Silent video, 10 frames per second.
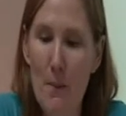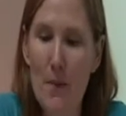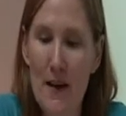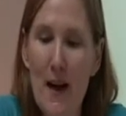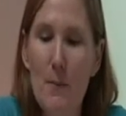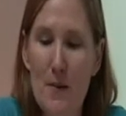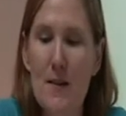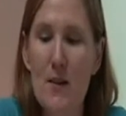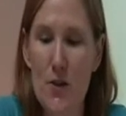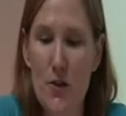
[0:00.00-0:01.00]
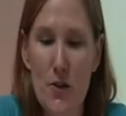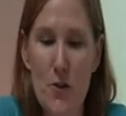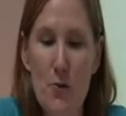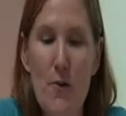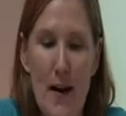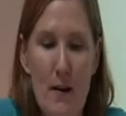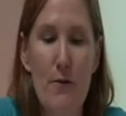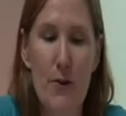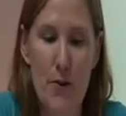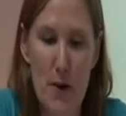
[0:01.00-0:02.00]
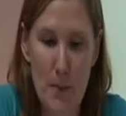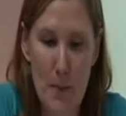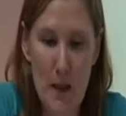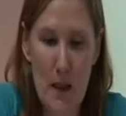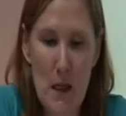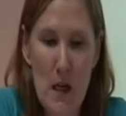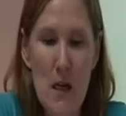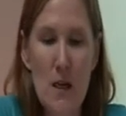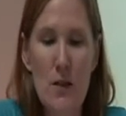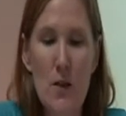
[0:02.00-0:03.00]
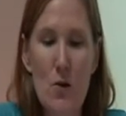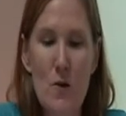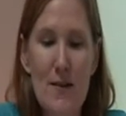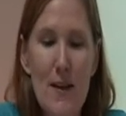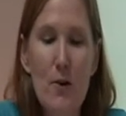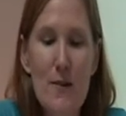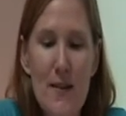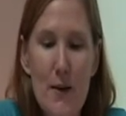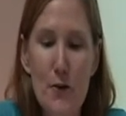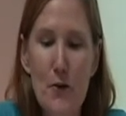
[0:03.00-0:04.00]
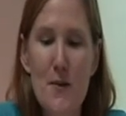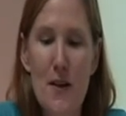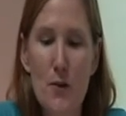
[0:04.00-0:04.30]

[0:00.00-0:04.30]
in opposition to that of Europe. So Senghor's negritude sought